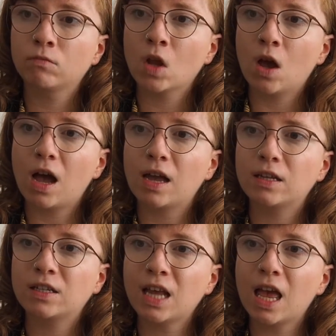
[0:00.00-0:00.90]
I
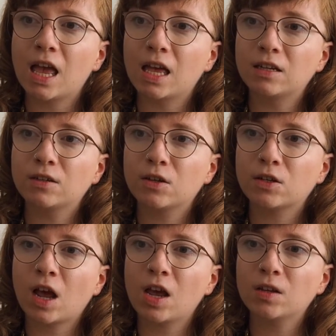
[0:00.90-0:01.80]
said, because
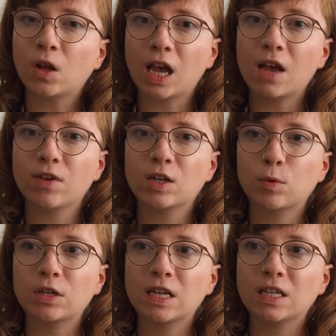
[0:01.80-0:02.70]
I like have
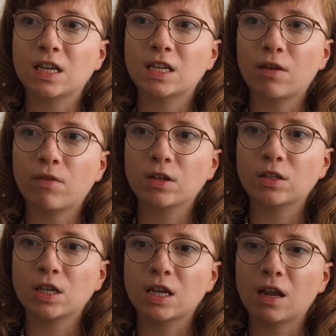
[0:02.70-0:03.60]
expertise in
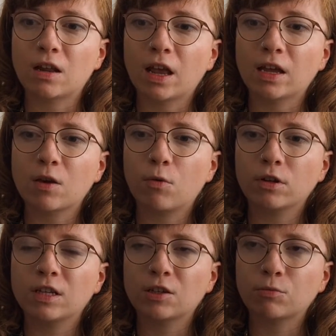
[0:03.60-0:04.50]
diversity and like
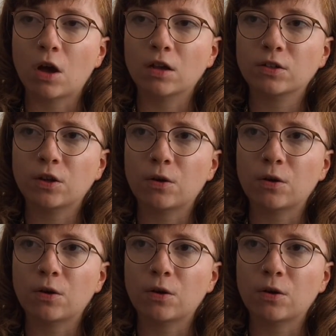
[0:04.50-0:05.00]
equalities work, so